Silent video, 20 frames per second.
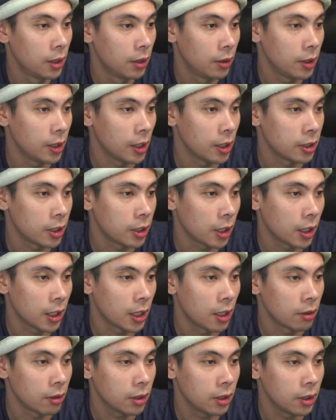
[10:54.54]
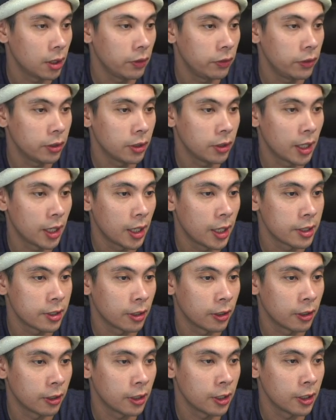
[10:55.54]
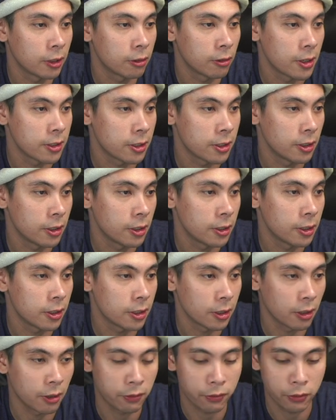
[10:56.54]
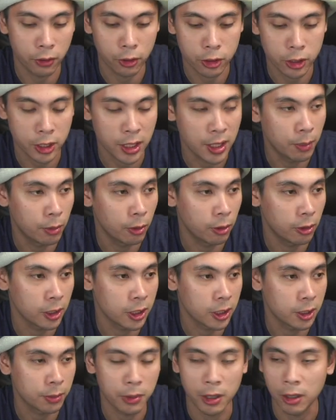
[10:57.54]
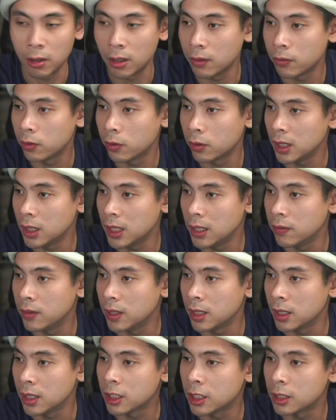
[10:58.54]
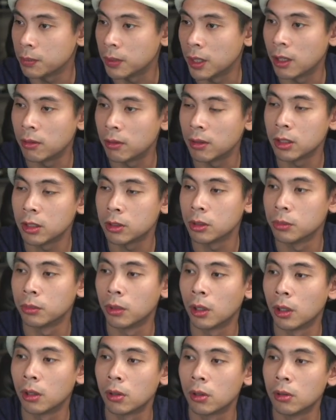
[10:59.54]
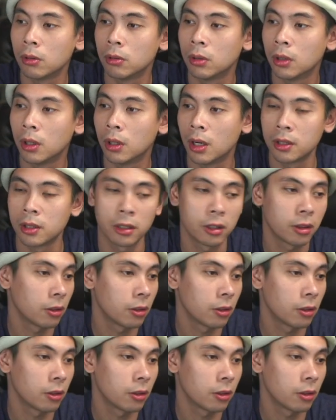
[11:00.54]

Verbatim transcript: And yeah, check it out if you guys are interested. This is our first keyboard expiring for the evening, expiring tomorrow on the